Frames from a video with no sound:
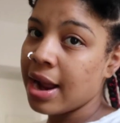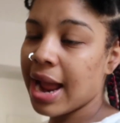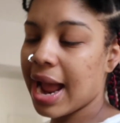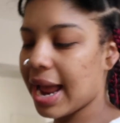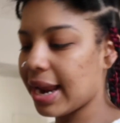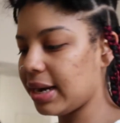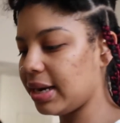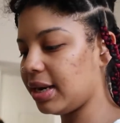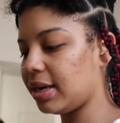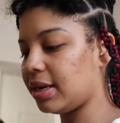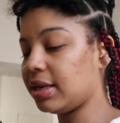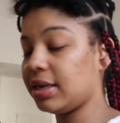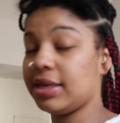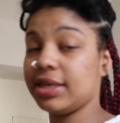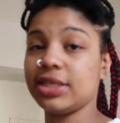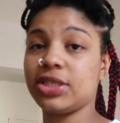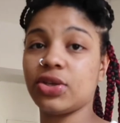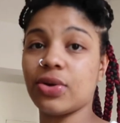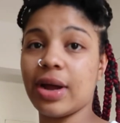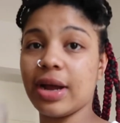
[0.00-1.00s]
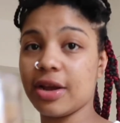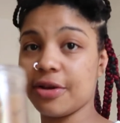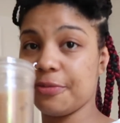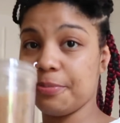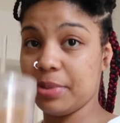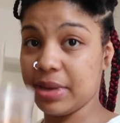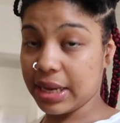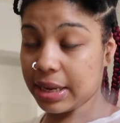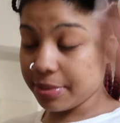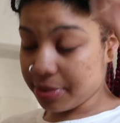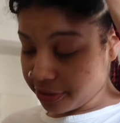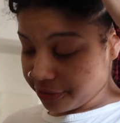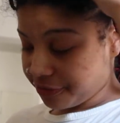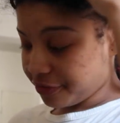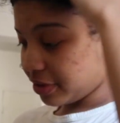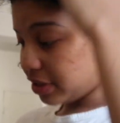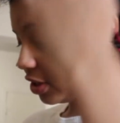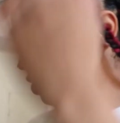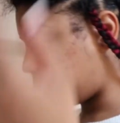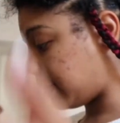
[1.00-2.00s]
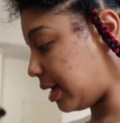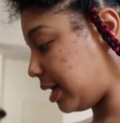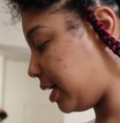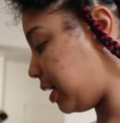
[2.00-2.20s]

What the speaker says: I needed this so I could be able to finish my